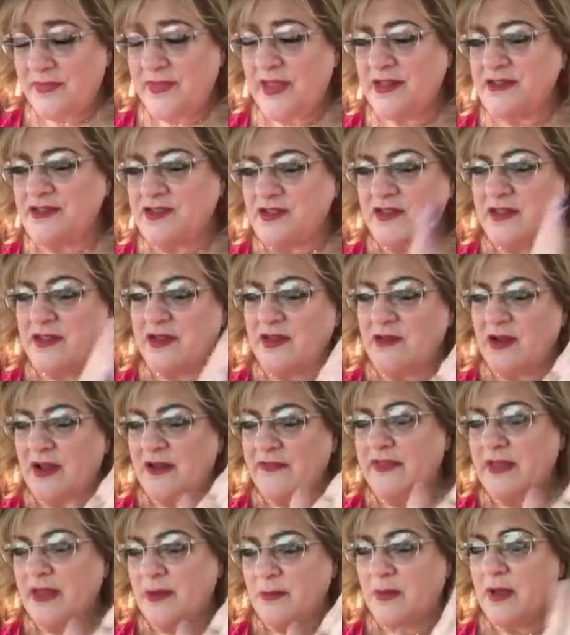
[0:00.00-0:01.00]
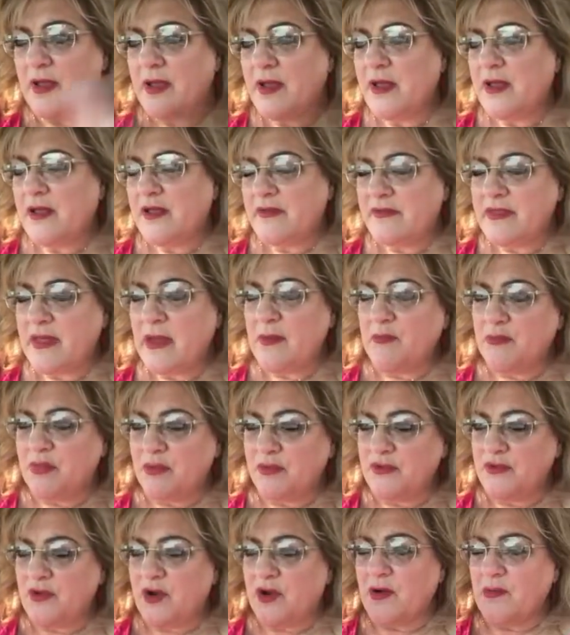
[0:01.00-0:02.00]
And so they don't have
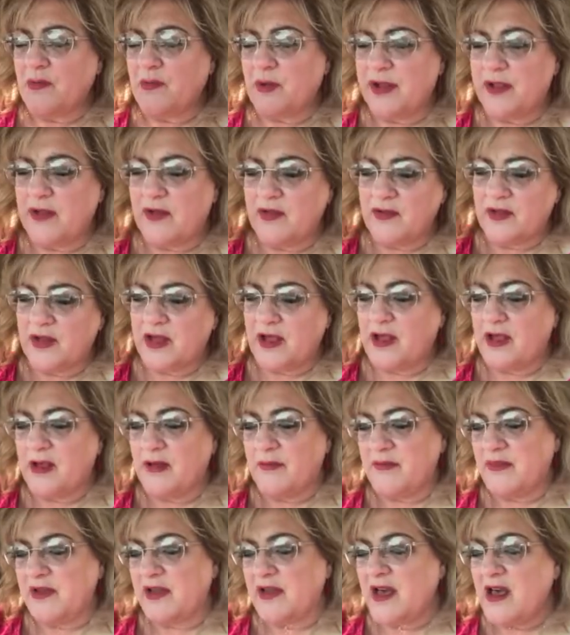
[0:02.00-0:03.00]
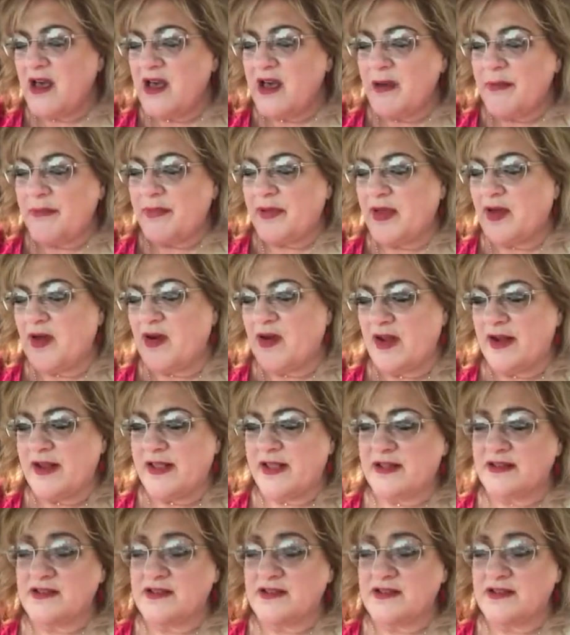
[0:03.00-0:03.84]
that dark brown cup on it.